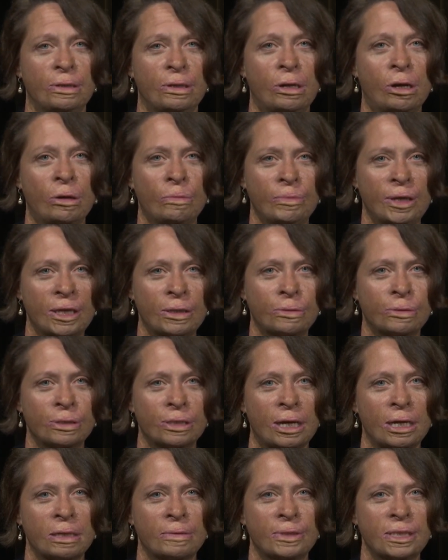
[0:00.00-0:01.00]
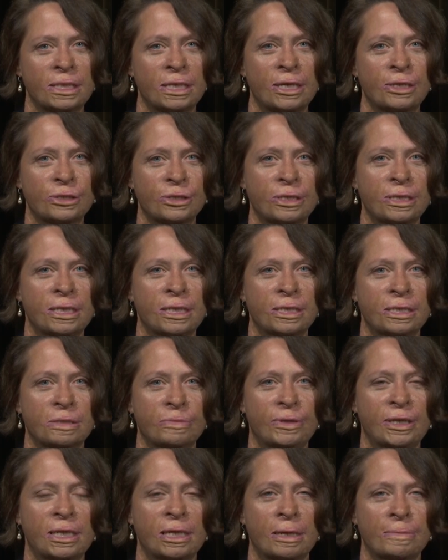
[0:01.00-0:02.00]
All medical documentation needs
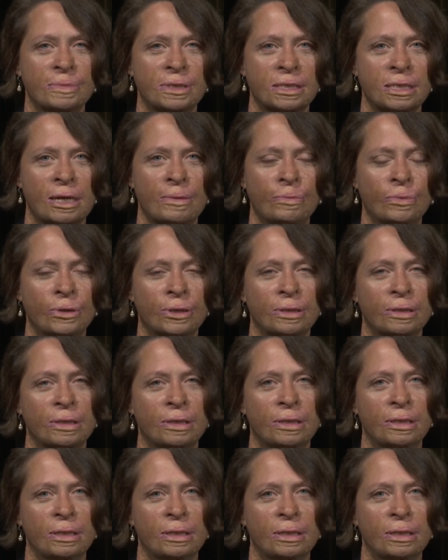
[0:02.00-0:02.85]
to be kept separate